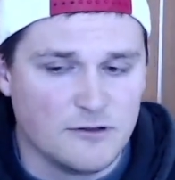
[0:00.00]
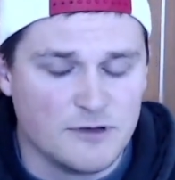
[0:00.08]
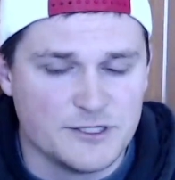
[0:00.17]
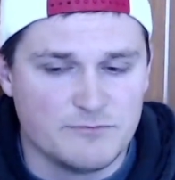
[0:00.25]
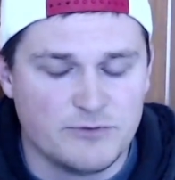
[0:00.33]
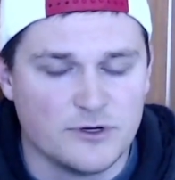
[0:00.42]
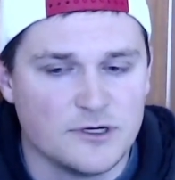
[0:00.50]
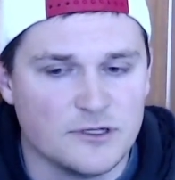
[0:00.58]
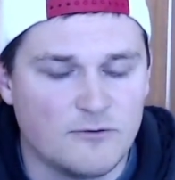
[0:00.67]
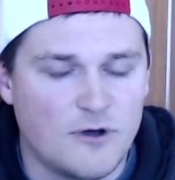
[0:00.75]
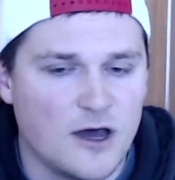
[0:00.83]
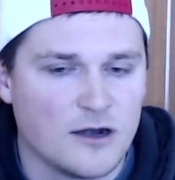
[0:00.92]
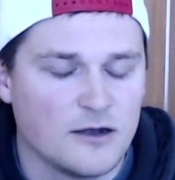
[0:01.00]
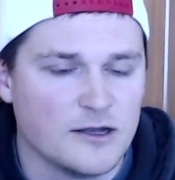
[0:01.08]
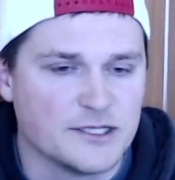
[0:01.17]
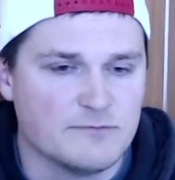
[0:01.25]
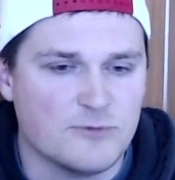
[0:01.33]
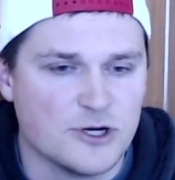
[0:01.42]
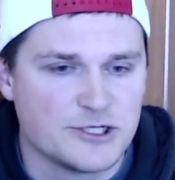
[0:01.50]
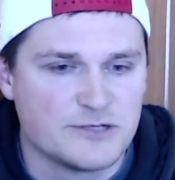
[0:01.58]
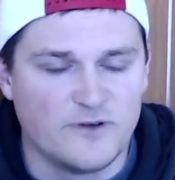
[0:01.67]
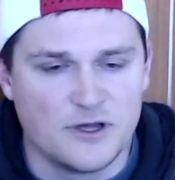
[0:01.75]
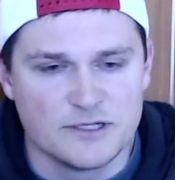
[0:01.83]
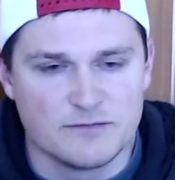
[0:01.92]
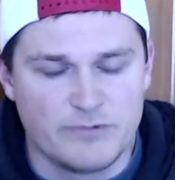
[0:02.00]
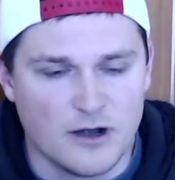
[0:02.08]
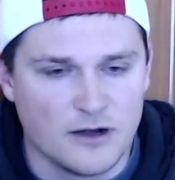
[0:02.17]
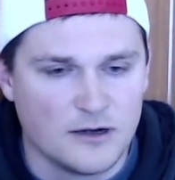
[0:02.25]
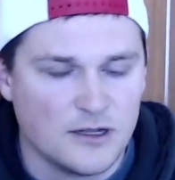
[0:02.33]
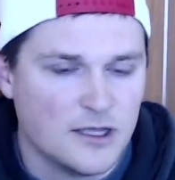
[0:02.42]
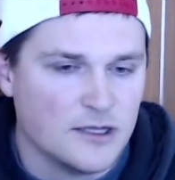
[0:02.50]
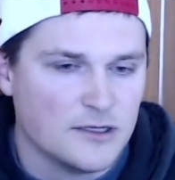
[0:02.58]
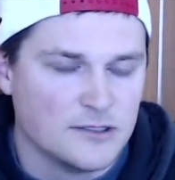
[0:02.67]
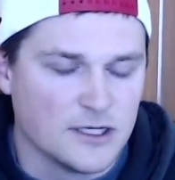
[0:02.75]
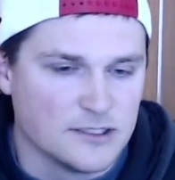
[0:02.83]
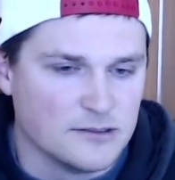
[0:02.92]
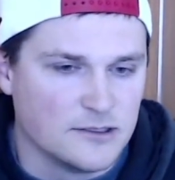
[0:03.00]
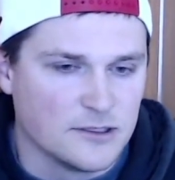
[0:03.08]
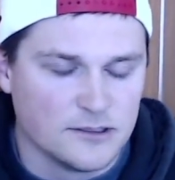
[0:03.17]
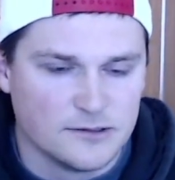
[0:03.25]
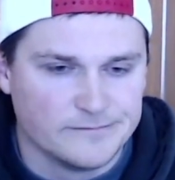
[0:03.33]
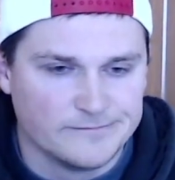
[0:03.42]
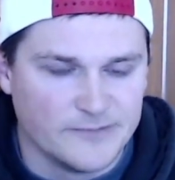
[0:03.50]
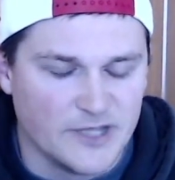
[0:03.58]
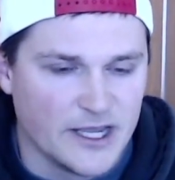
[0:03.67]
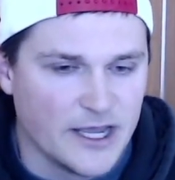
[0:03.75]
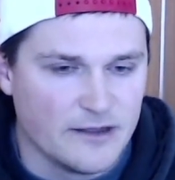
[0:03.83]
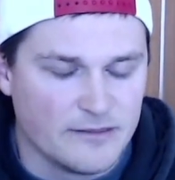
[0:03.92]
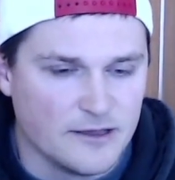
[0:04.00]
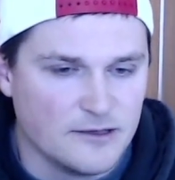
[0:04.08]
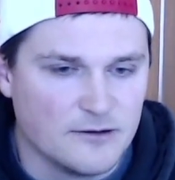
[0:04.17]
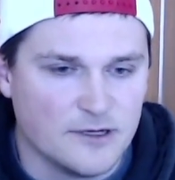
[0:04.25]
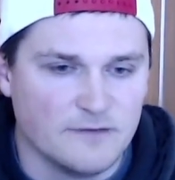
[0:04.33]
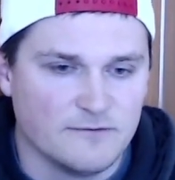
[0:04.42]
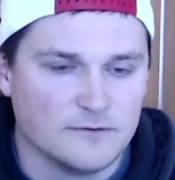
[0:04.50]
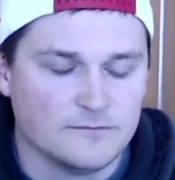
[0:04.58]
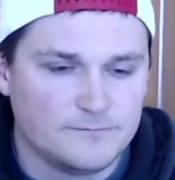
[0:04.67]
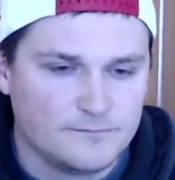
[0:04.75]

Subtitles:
Otherwise, you put it in the water and it's mush, falls apart, doesn't look like anything you can even